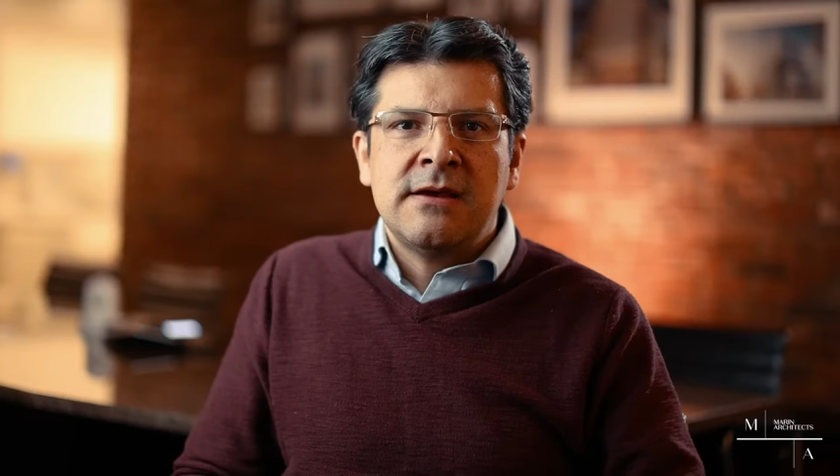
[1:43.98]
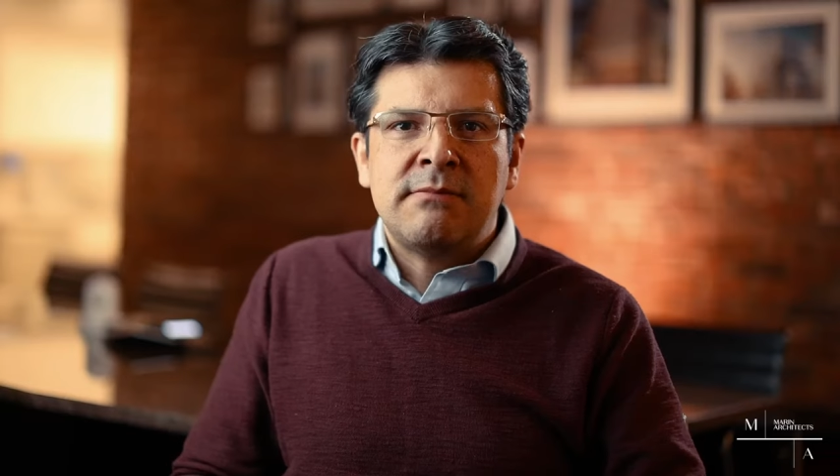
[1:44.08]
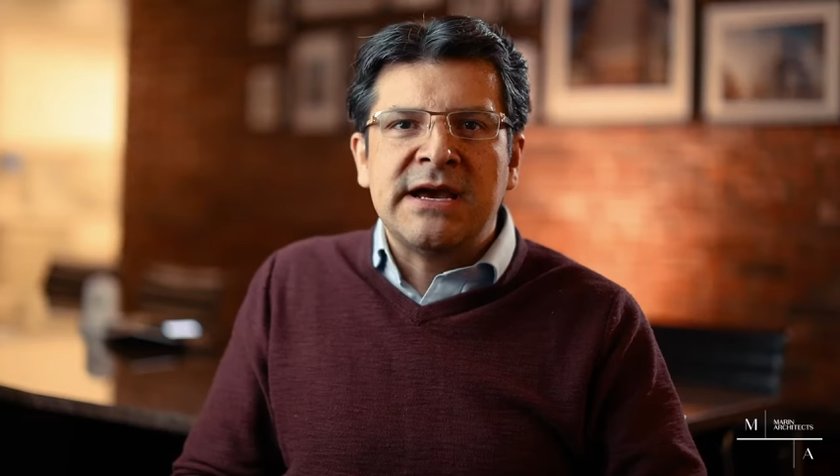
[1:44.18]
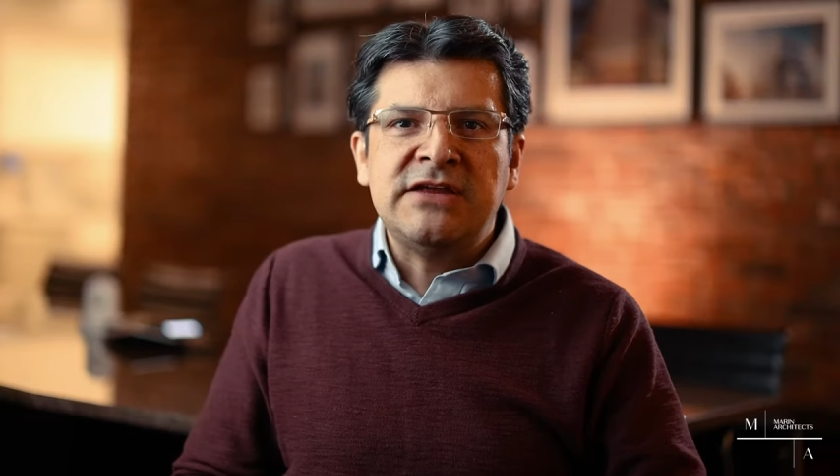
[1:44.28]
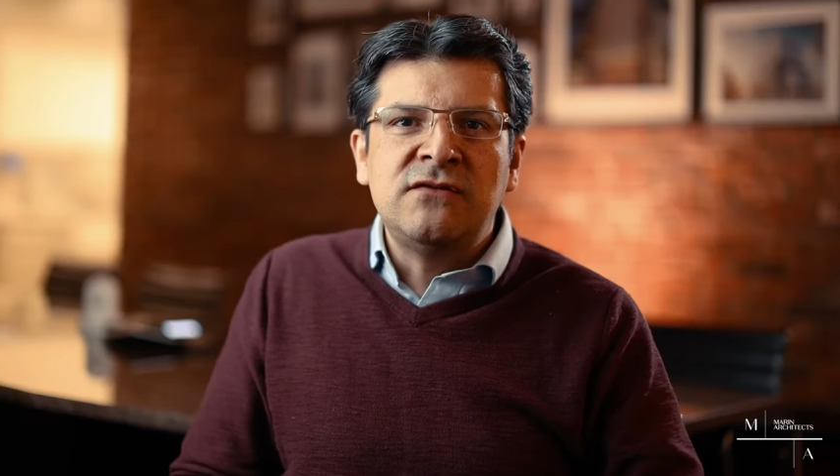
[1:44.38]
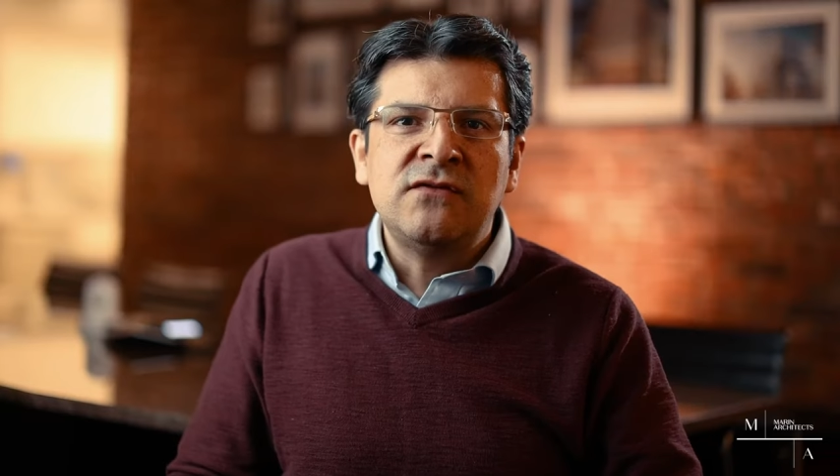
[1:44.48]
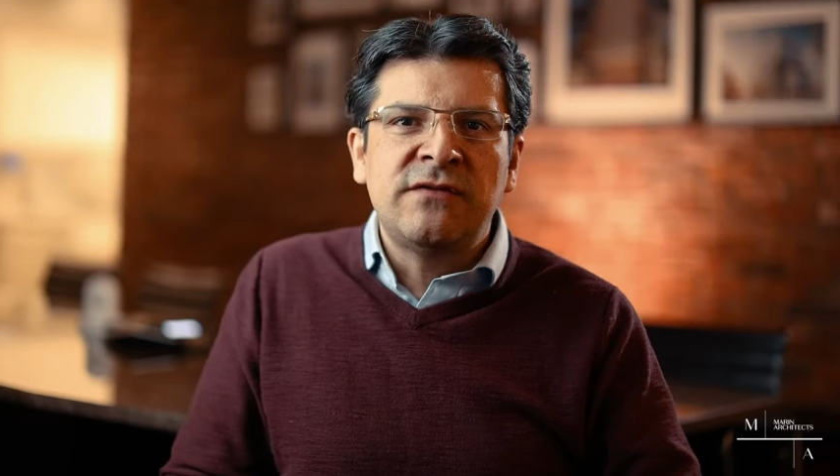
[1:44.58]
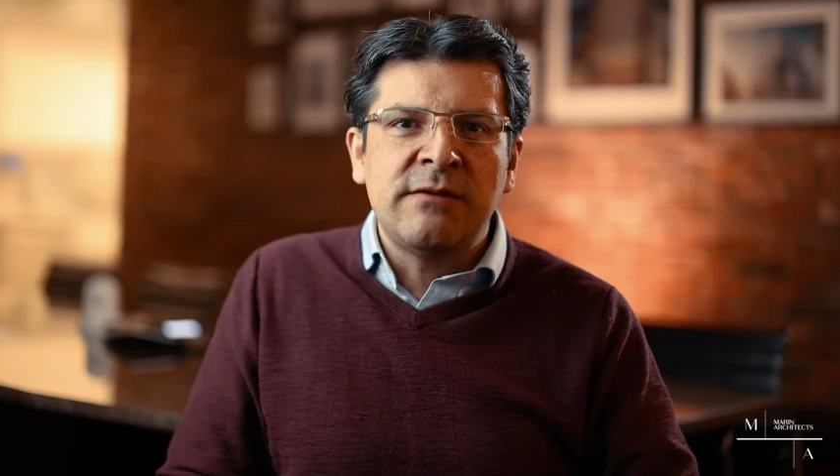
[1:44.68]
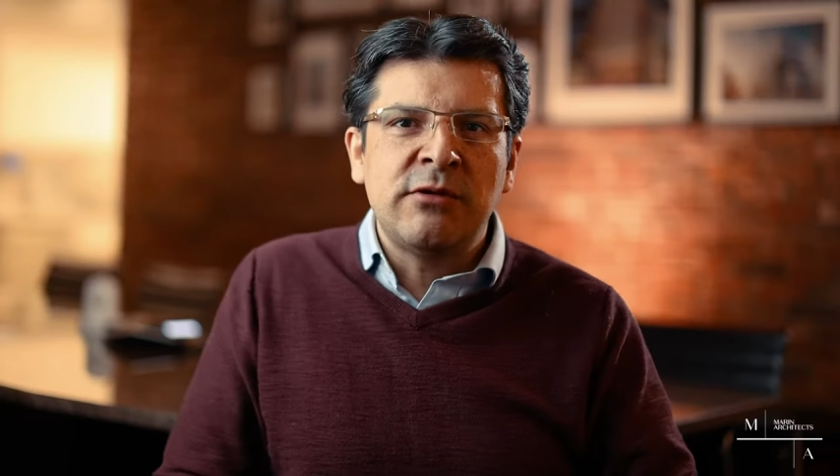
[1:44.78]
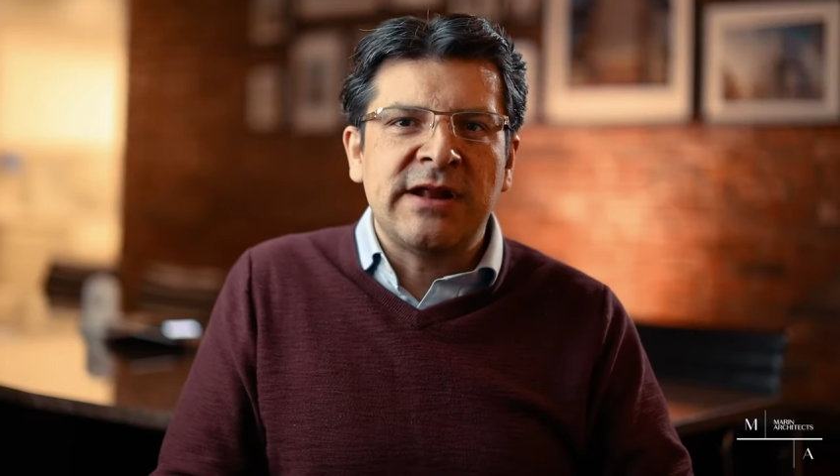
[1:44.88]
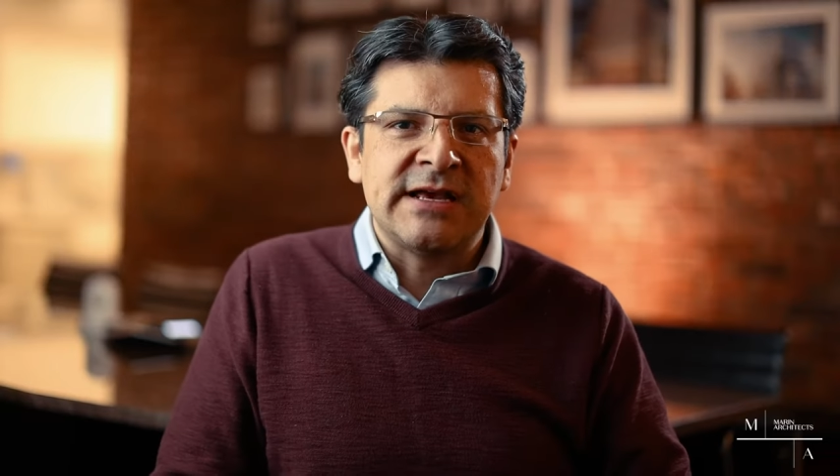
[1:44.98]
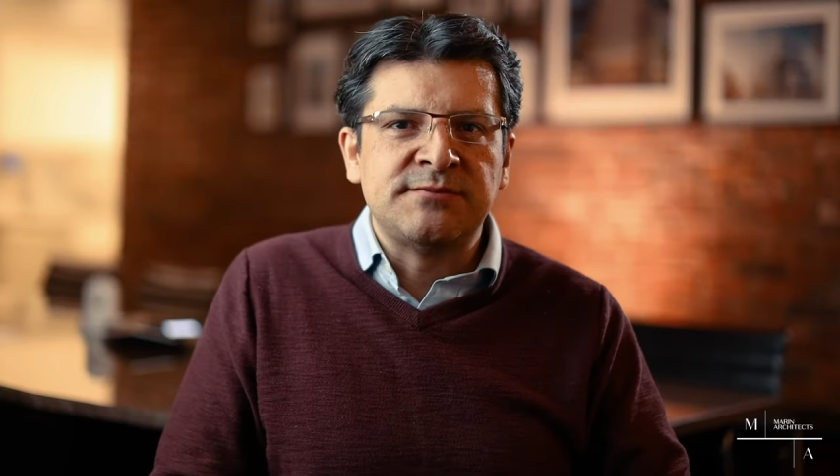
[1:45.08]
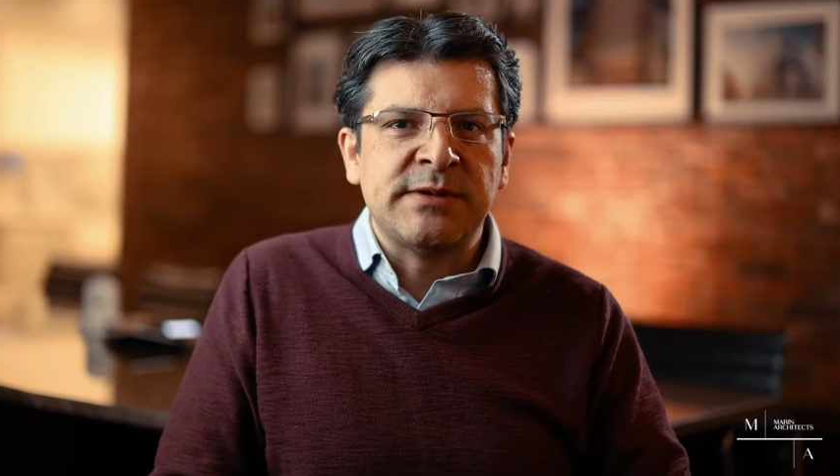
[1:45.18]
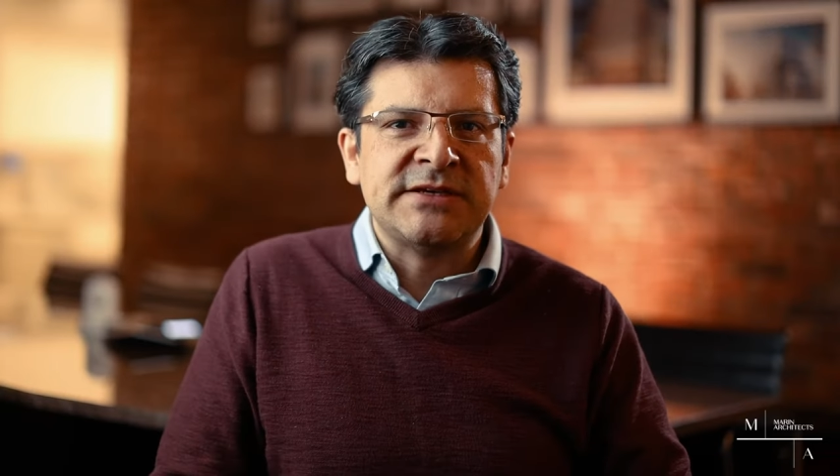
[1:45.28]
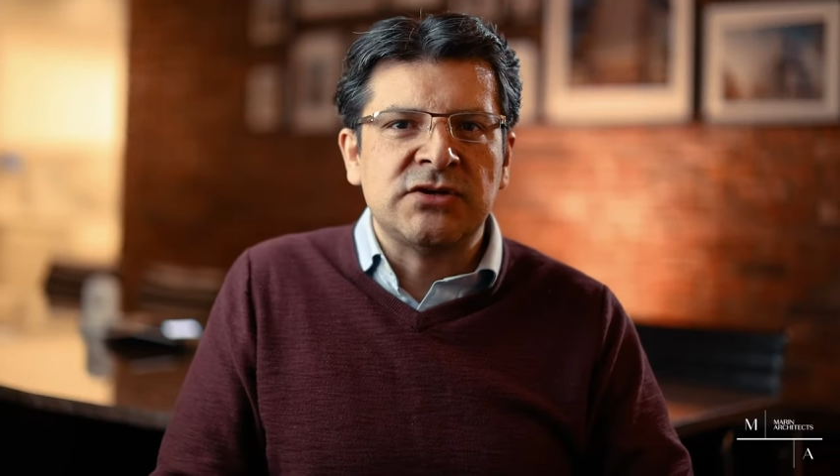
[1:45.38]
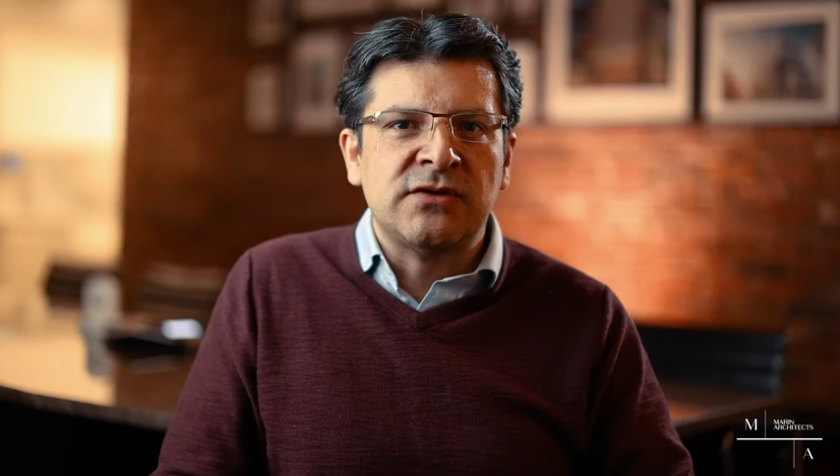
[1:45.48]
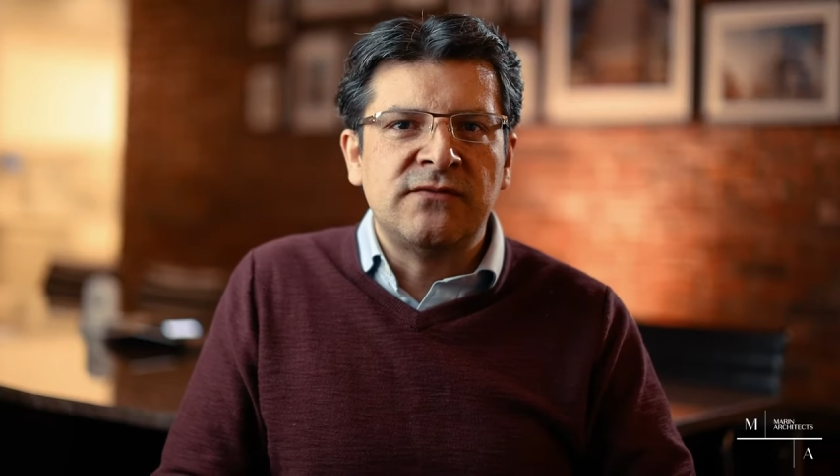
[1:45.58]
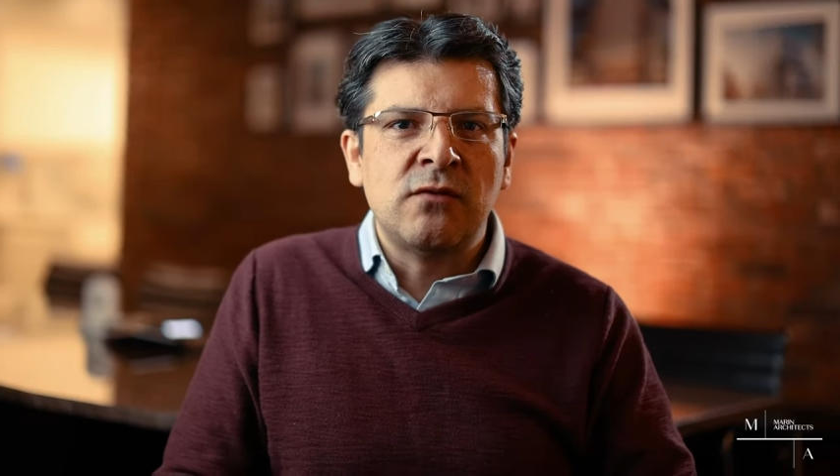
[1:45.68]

My two favorite aspects of